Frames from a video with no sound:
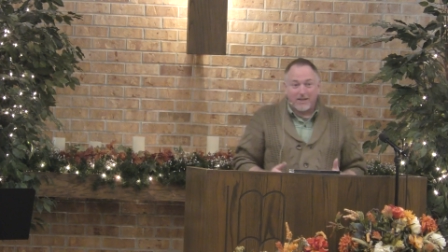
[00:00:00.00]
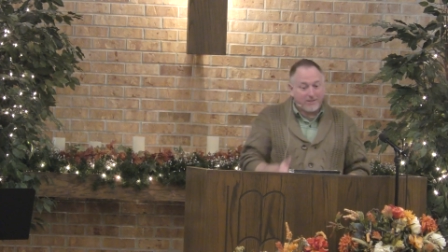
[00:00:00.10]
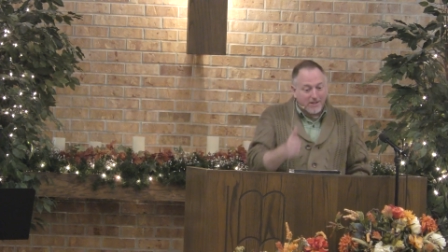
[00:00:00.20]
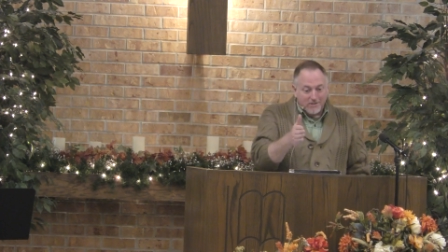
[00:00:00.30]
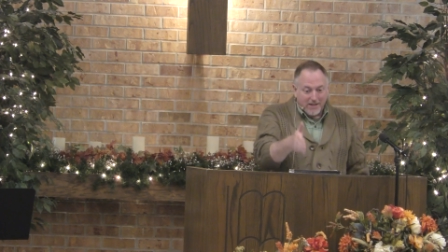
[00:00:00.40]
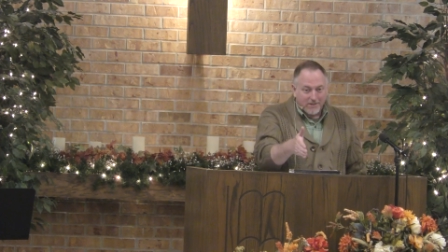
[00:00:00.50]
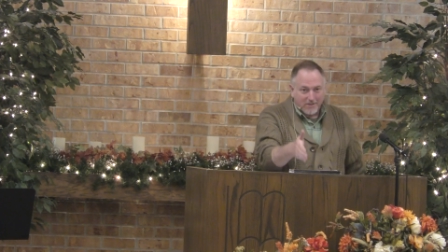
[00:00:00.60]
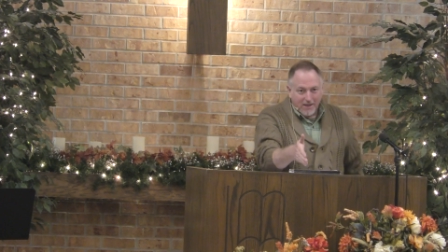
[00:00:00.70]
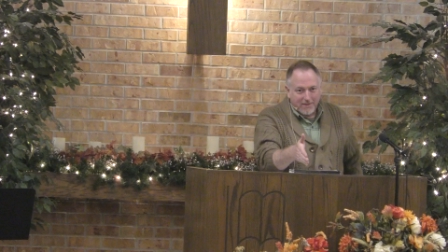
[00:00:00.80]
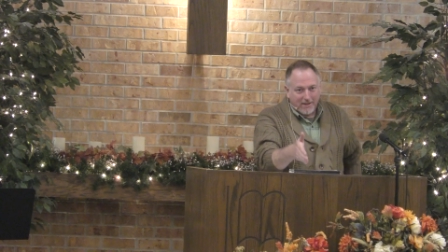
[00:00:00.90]
It does not
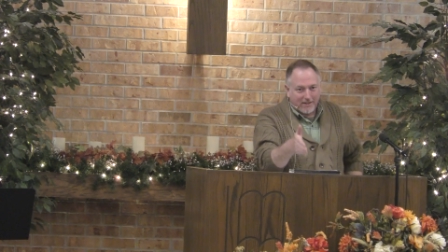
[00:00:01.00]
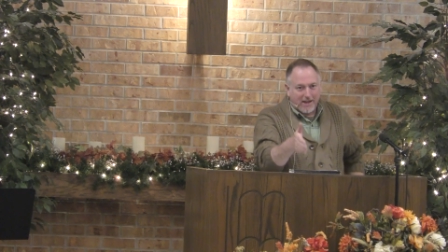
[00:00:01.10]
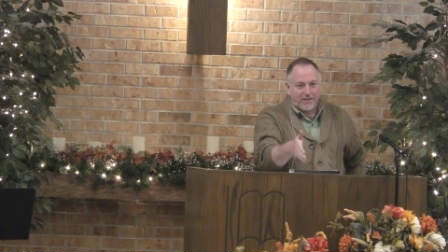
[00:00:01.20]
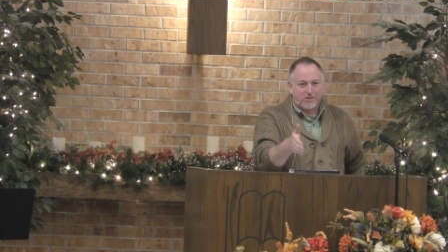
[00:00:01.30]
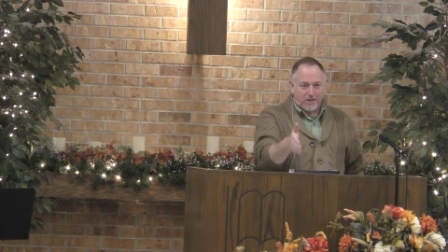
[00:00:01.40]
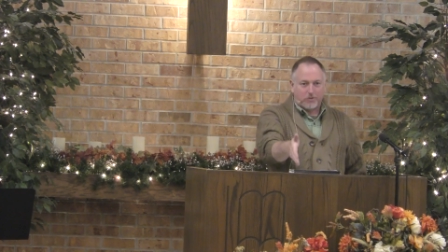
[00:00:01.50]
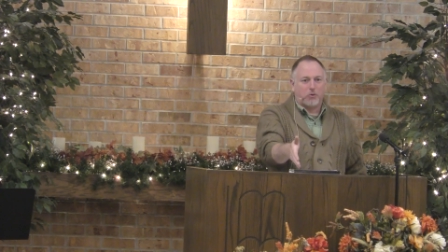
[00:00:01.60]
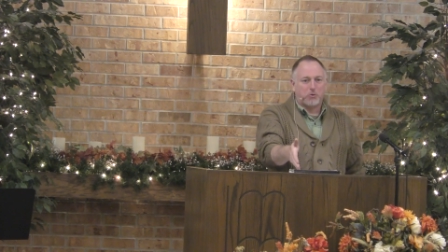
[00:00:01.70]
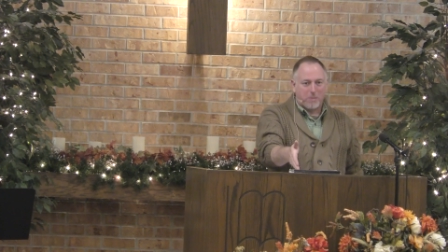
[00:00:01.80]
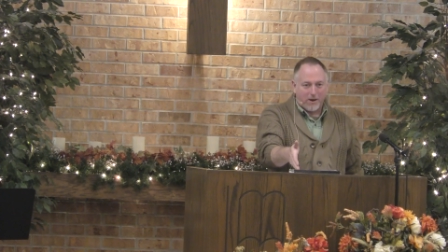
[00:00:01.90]
say that God sent
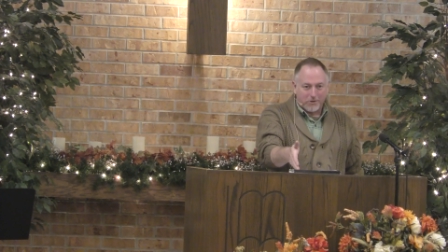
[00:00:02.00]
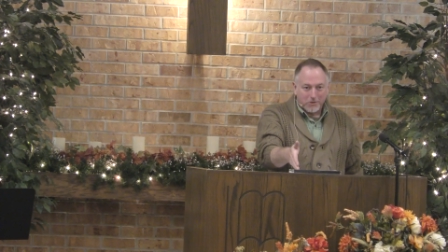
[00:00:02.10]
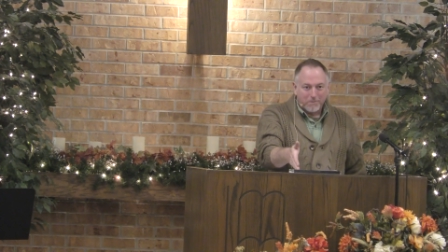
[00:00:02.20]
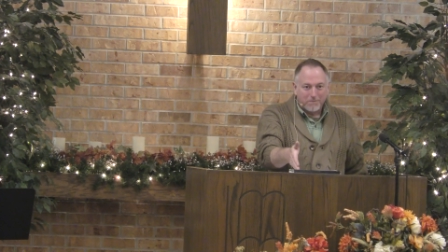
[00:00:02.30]
those bears.